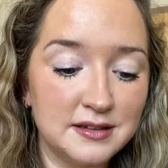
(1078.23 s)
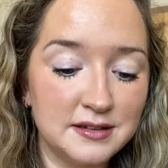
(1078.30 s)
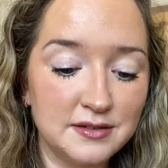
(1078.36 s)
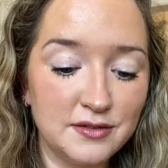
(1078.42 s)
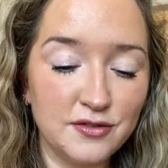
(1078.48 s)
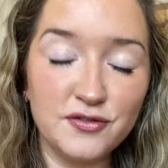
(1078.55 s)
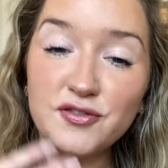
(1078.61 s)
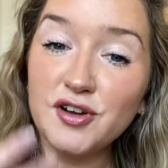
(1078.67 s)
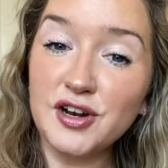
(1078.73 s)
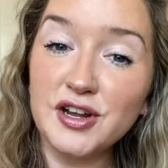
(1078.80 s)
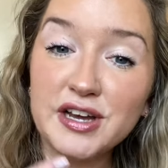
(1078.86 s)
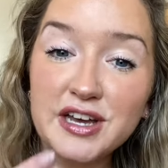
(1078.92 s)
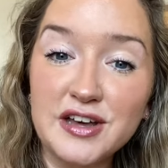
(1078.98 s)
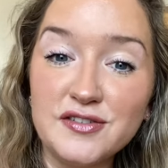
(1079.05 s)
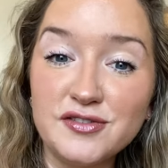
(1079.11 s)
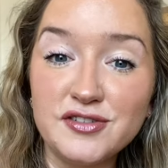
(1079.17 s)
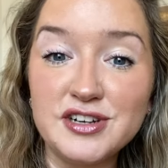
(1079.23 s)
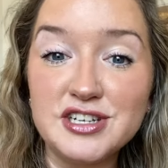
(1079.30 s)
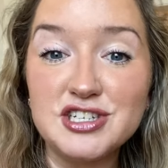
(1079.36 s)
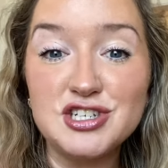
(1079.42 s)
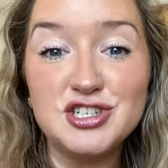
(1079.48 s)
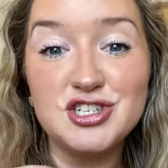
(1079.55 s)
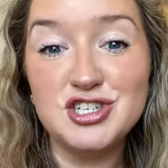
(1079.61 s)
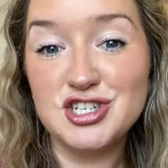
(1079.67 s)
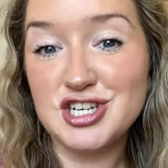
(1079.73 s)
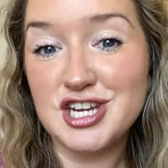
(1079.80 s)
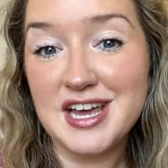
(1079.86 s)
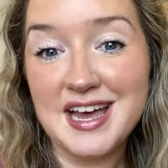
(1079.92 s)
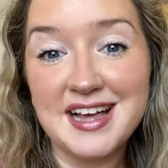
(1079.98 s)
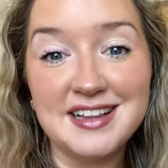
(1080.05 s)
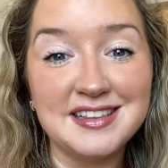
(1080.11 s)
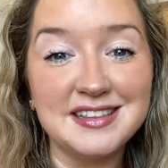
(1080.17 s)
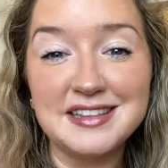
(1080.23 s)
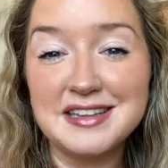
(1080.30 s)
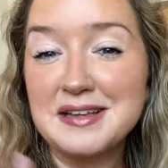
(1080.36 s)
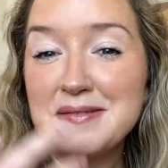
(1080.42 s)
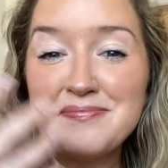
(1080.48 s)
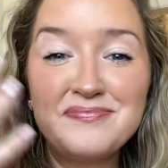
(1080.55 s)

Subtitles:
fuller coverage gel